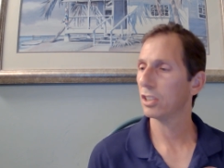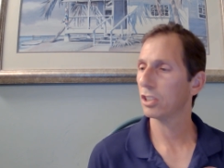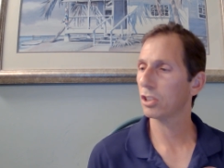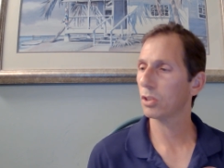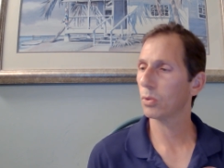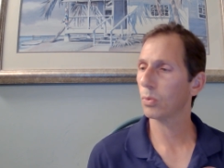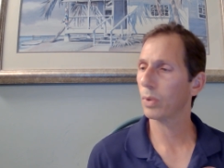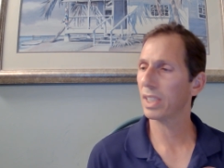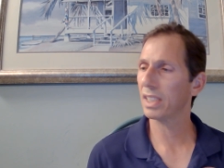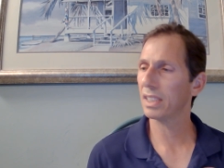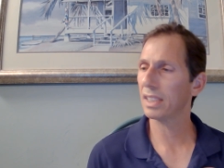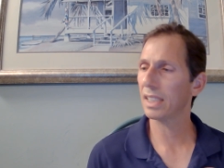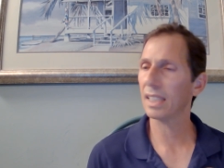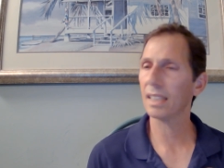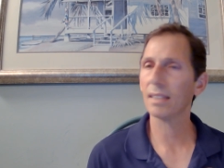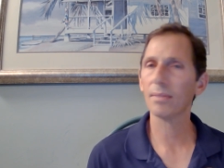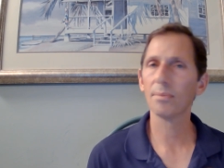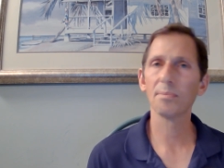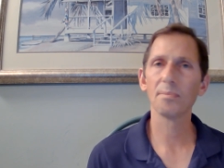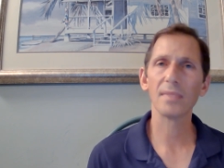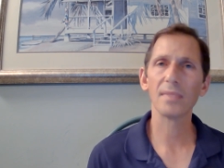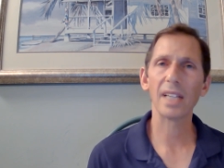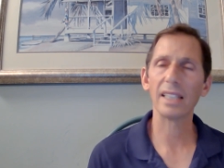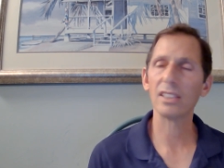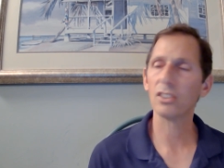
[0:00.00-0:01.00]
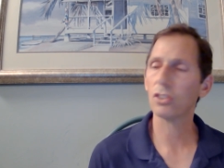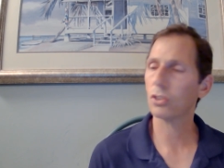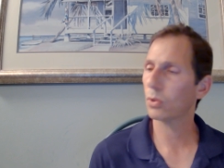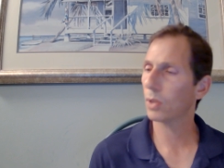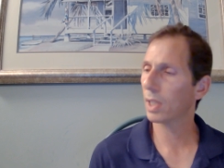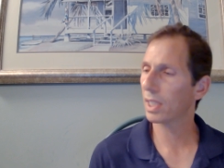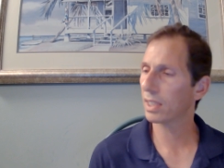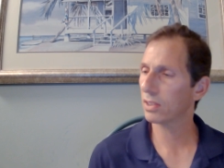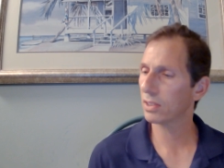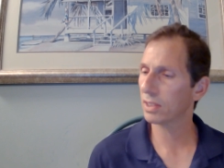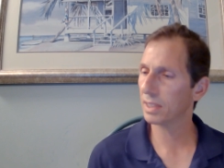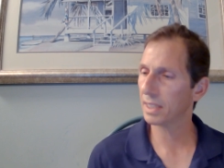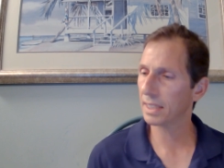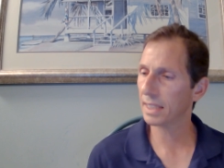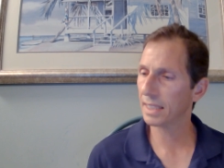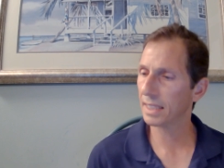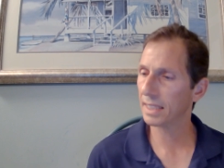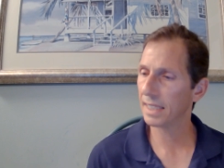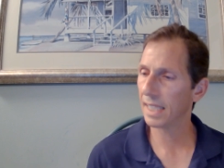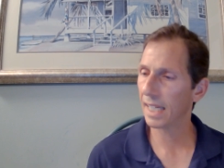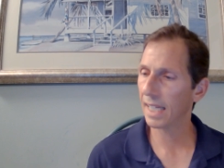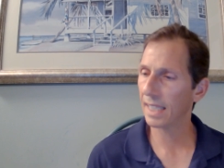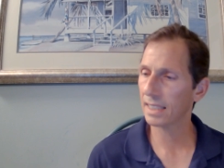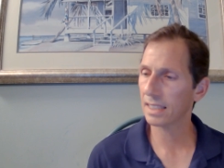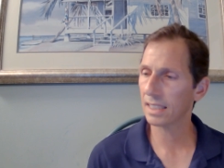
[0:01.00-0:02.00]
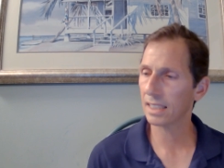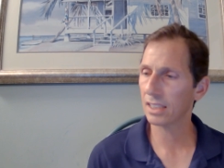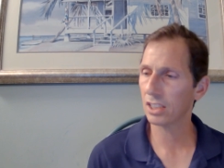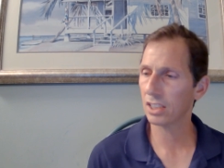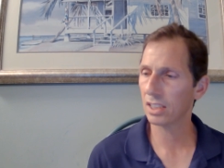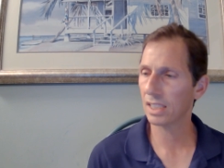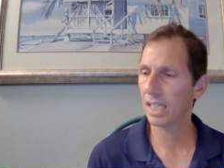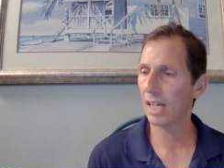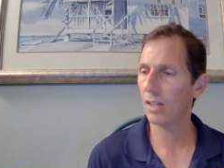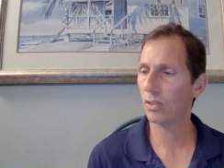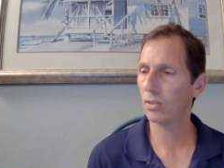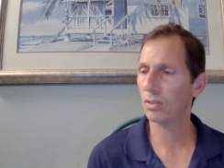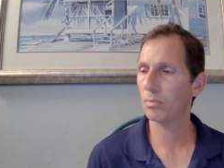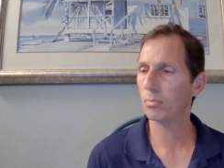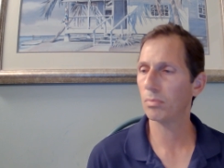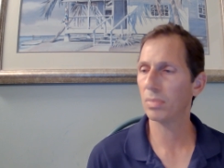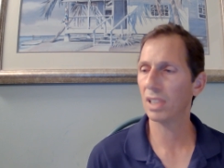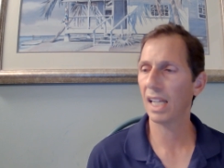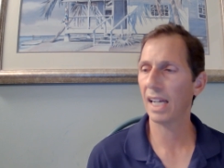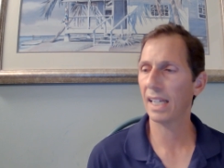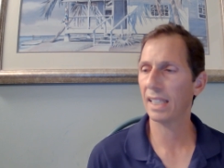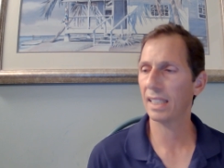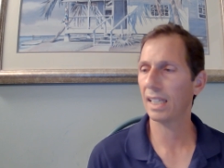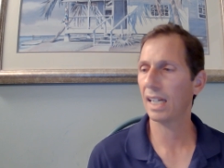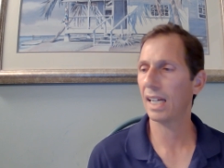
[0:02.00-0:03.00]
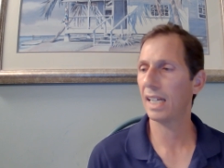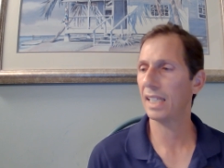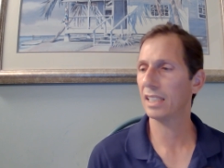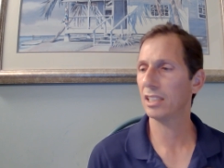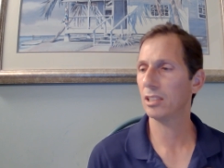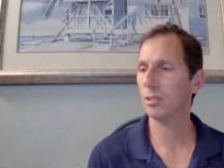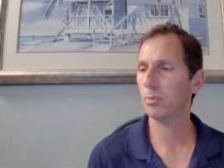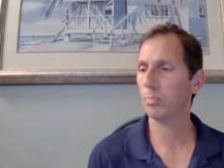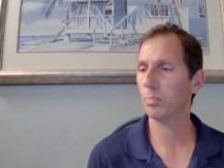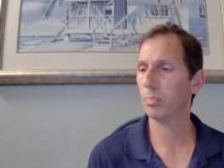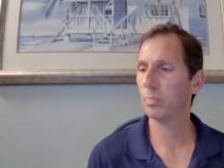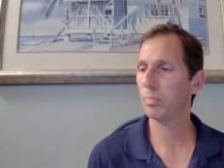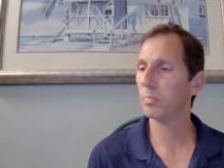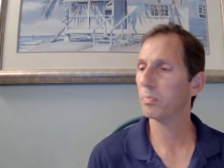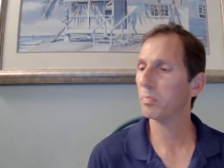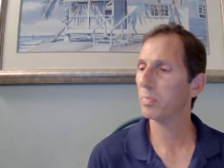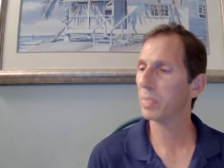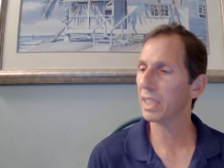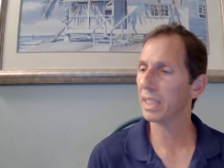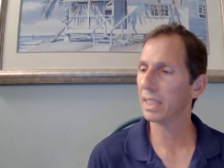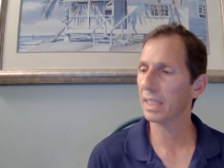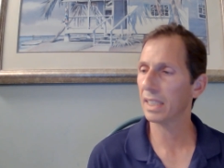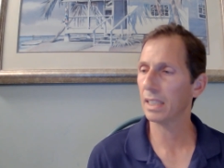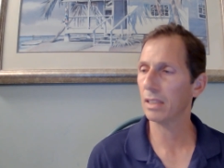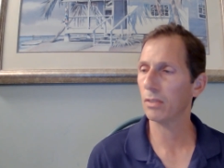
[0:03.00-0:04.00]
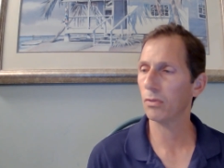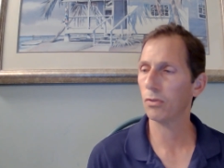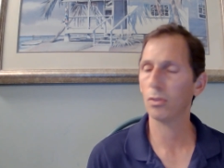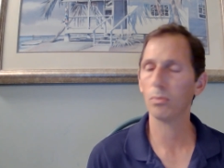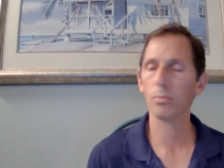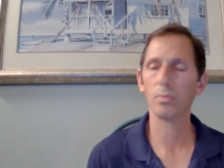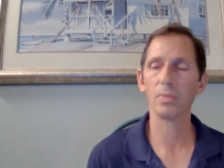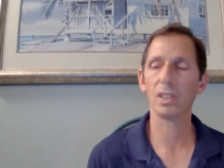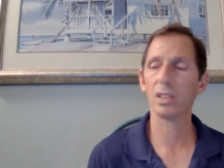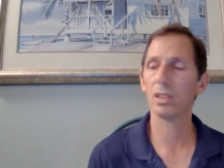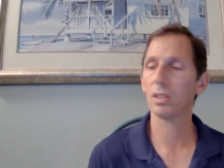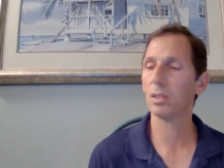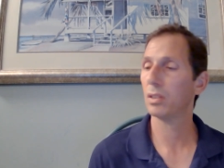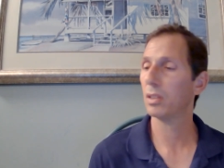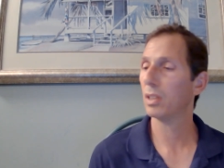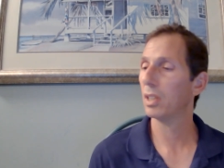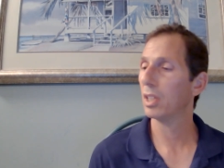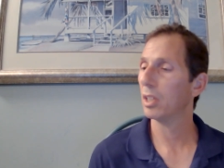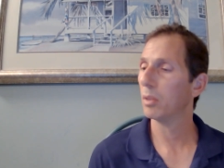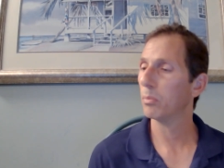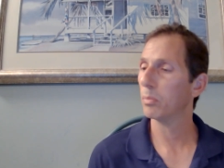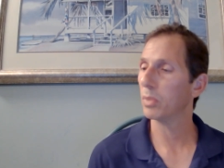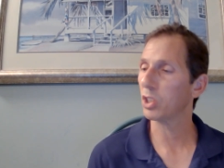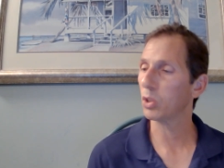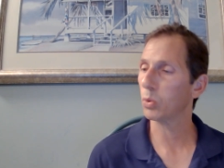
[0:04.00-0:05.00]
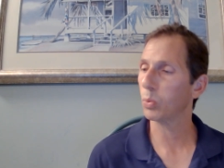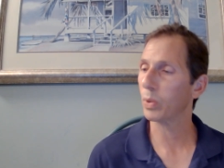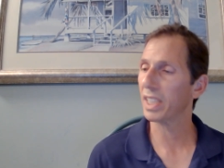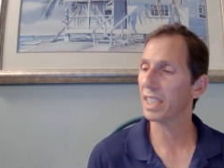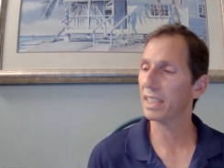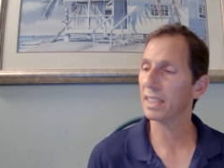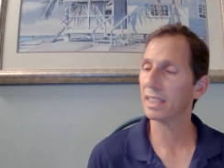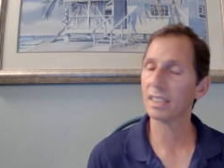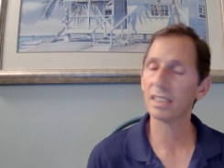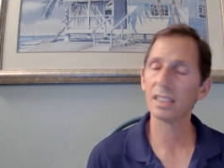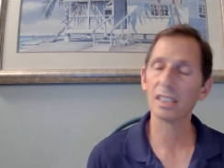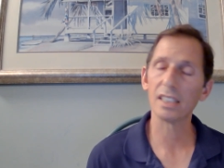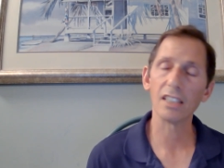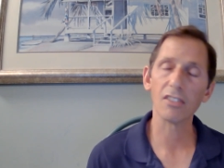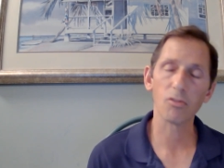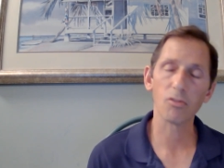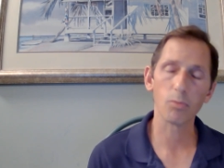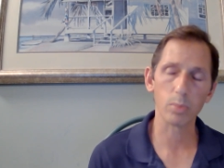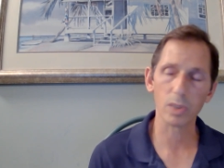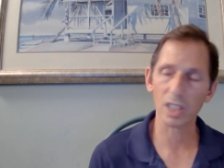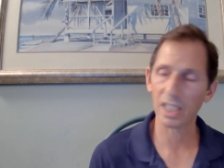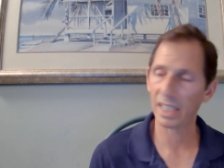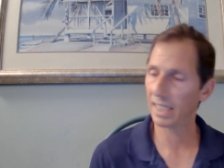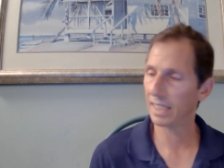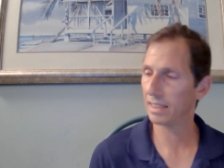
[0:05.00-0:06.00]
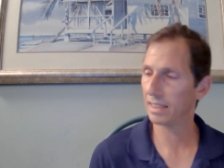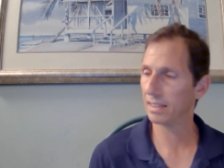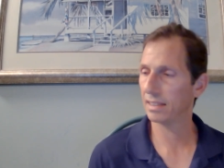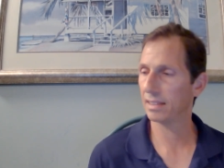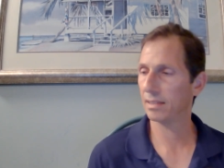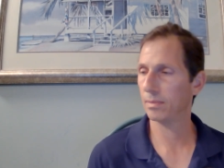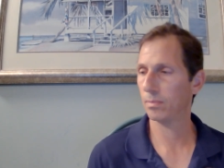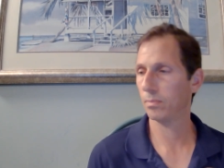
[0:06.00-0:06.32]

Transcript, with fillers: Squinting, I struggled to detect a snout and black eyes peeking from between the stiff blades.